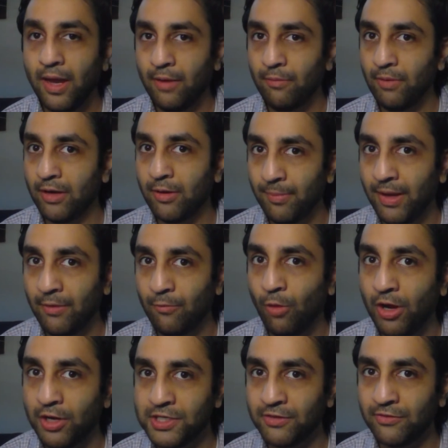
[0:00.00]
I recommend
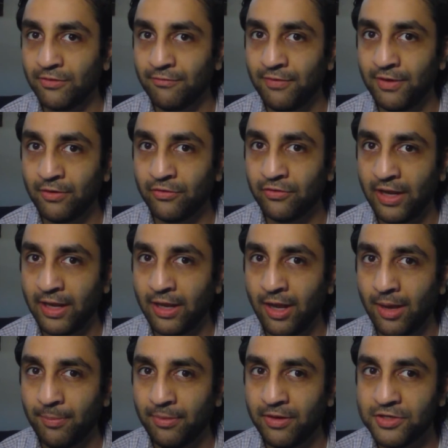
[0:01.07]
watching some figure skating
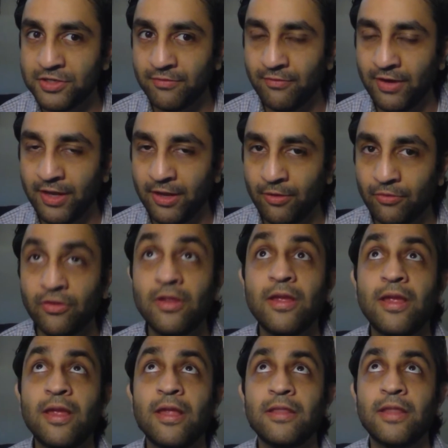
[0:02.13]
competition videos.
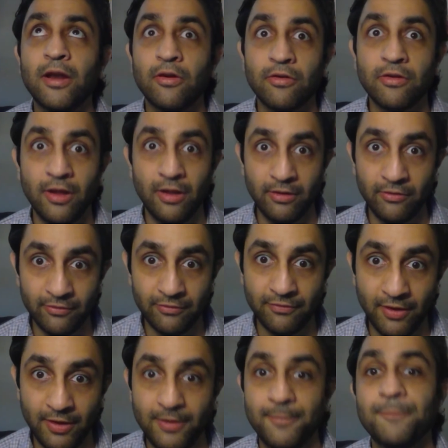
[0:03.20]
They are tons of fun.